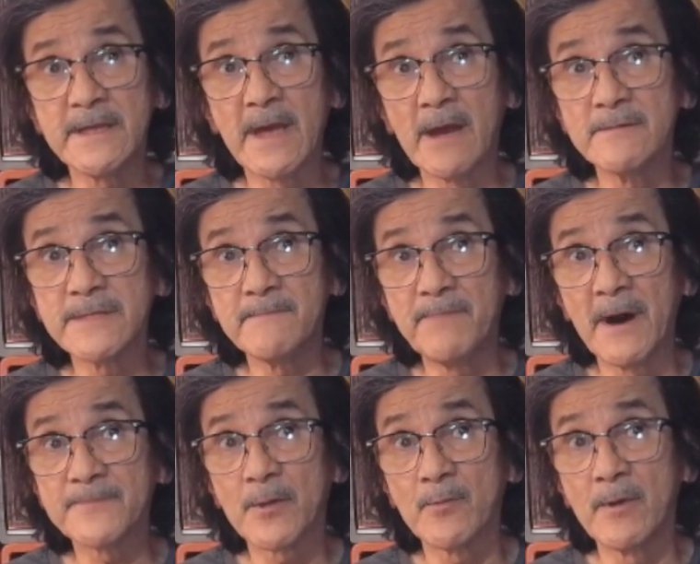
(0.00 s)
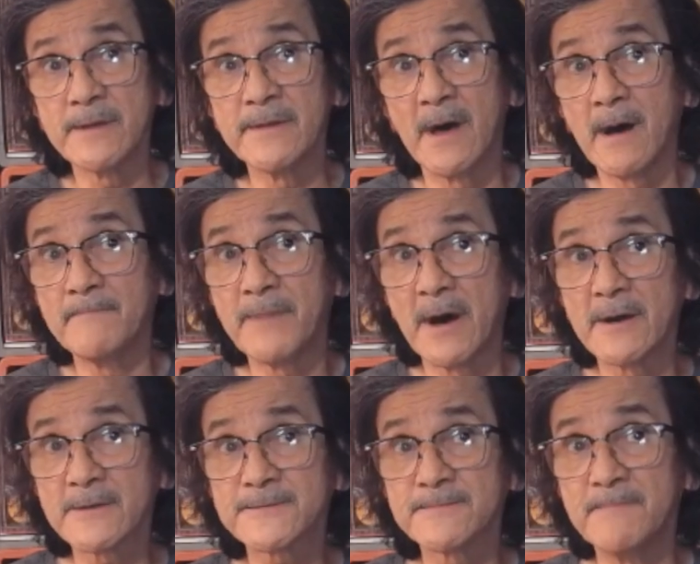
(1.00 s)
only bought the one knob
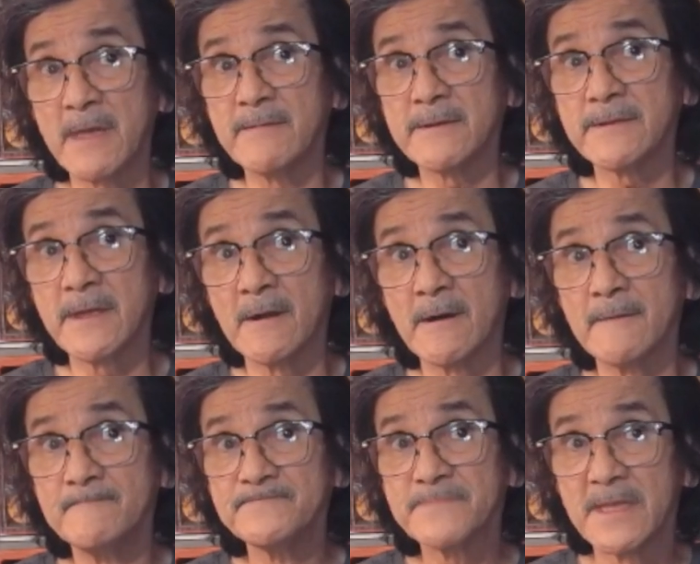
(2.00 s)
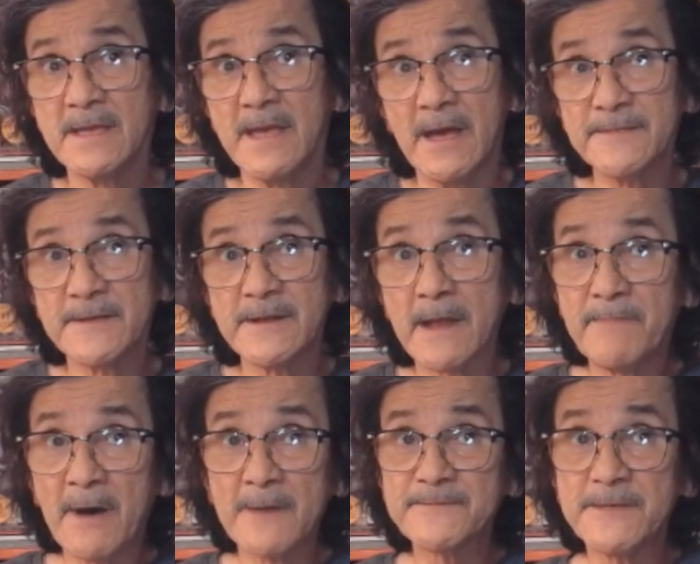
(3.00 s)
box, maybe, you know, and then I
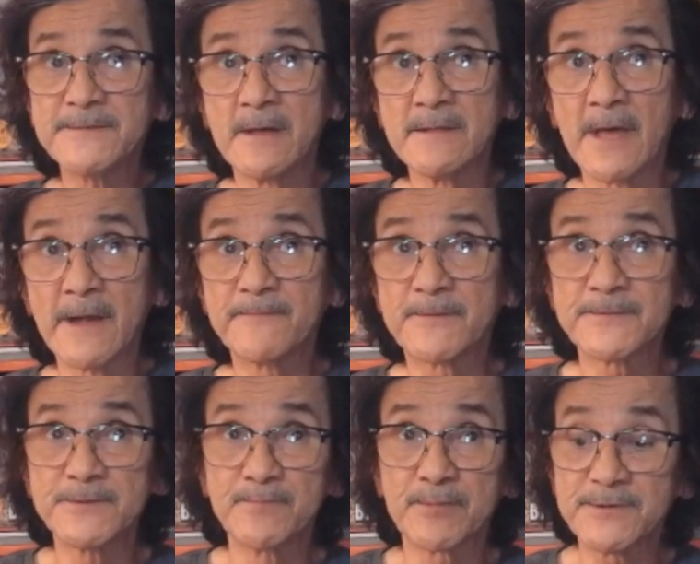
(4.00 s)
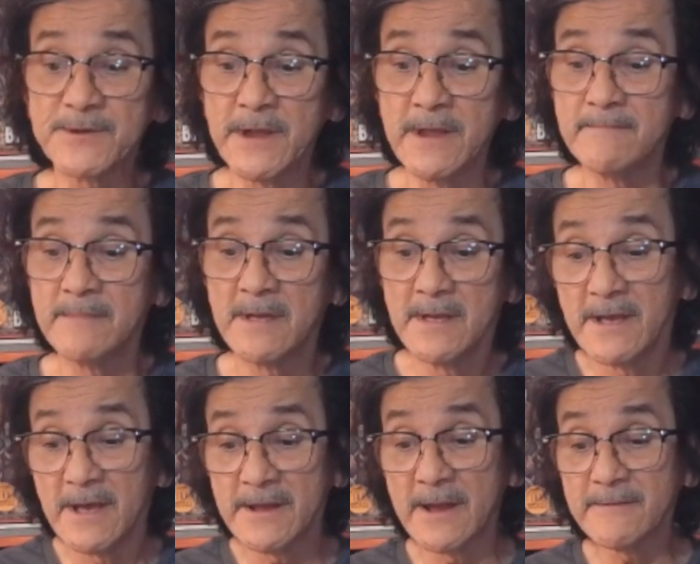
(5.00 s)
bought these online for super cheap.
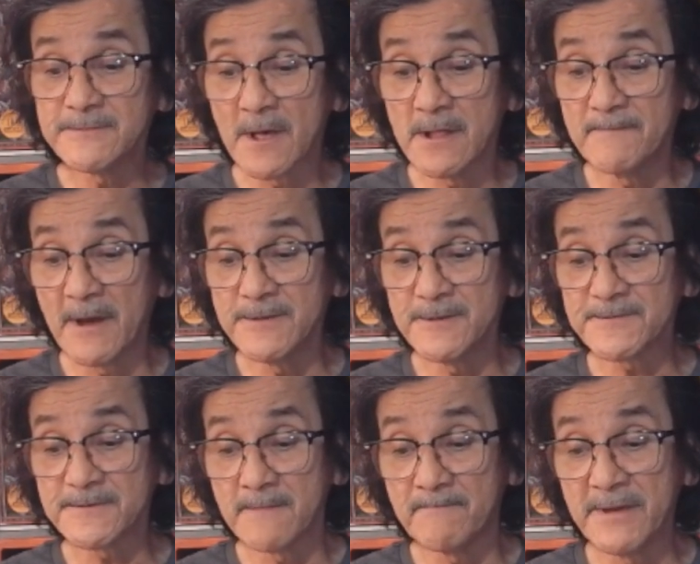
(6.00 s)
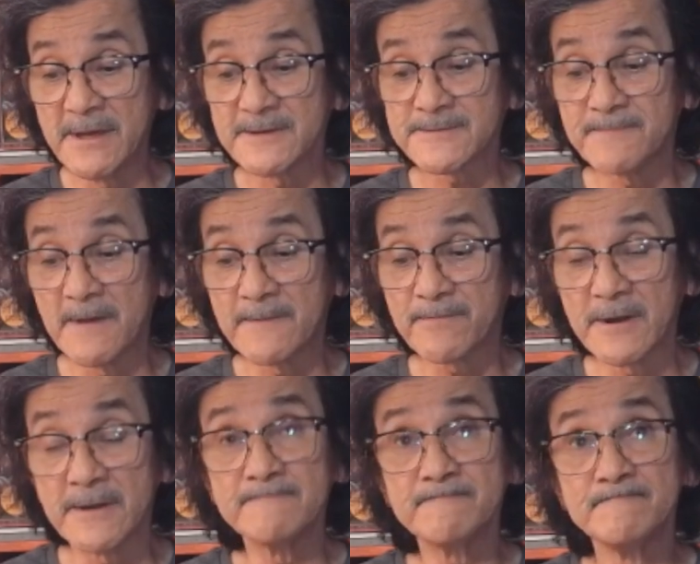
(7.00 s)
And it was all about using the bits, my
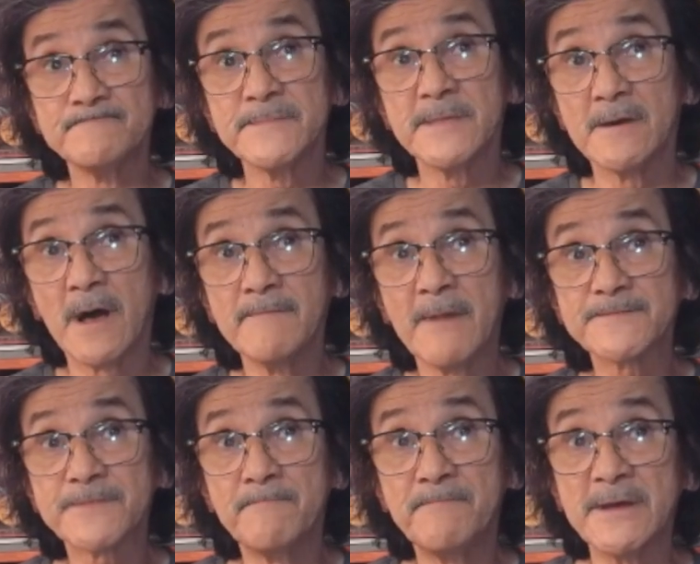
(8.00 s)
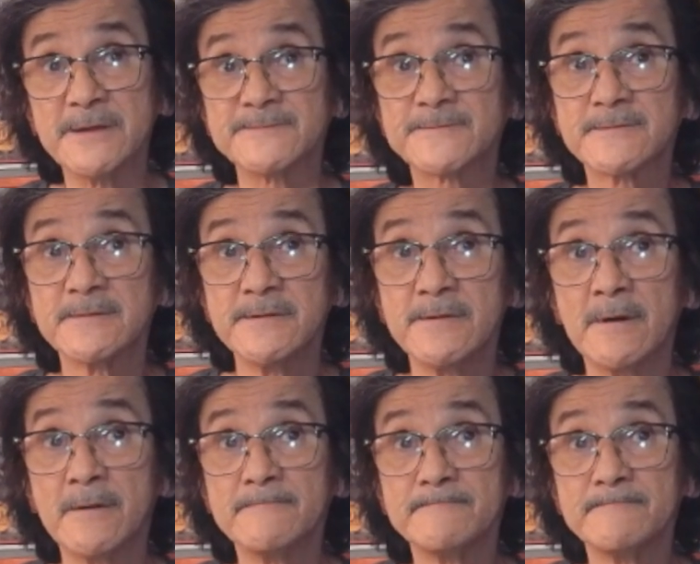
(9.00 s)
friend. All about the bits, you know.